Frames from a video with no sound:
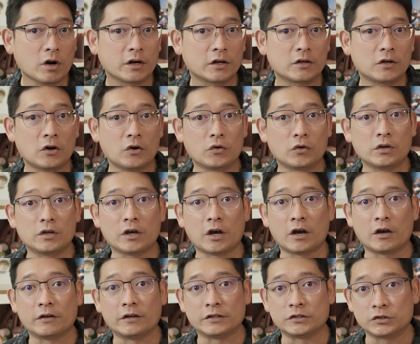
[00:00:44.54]
are going
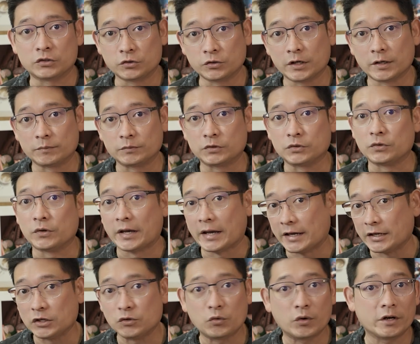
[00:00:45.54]
on a trip to
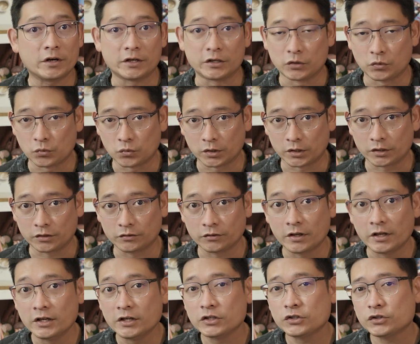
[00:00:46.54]
anywhere in the world,
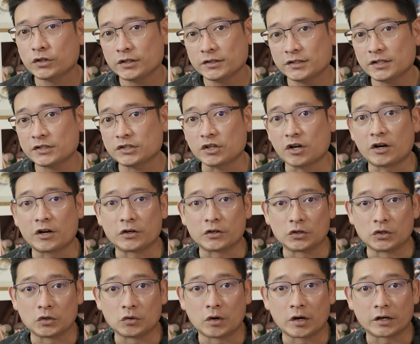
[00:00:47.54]
chances are
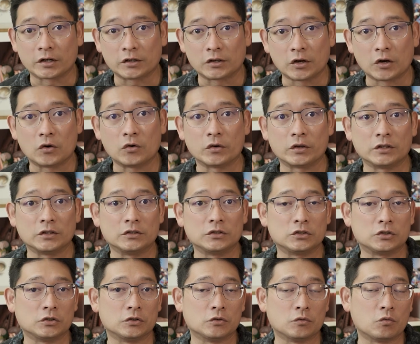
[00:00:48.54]
you are going
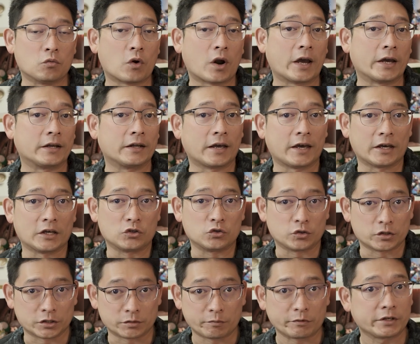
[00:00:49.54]
to ride a
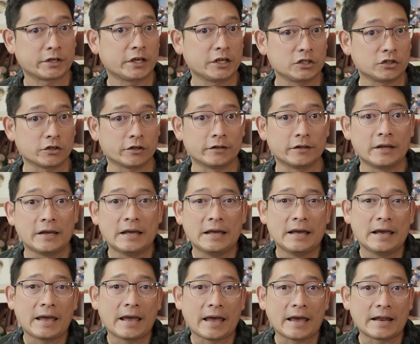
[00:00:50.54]
transportation.
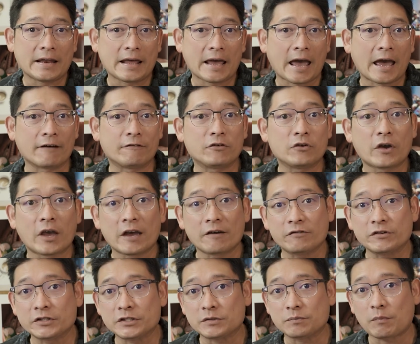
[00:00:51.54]
And have you
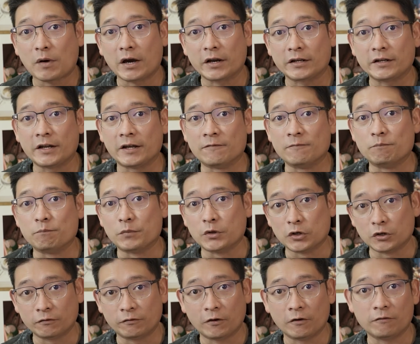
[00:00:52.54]
ever spotted a
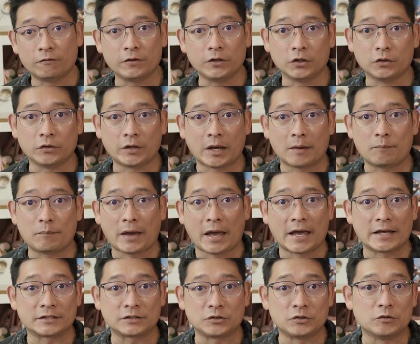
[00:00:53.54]
beautiful view that
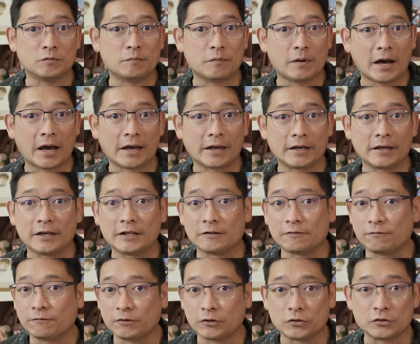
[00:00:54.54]
passed you by in a
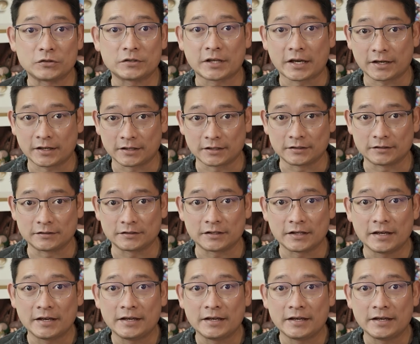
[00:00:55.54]
few seconds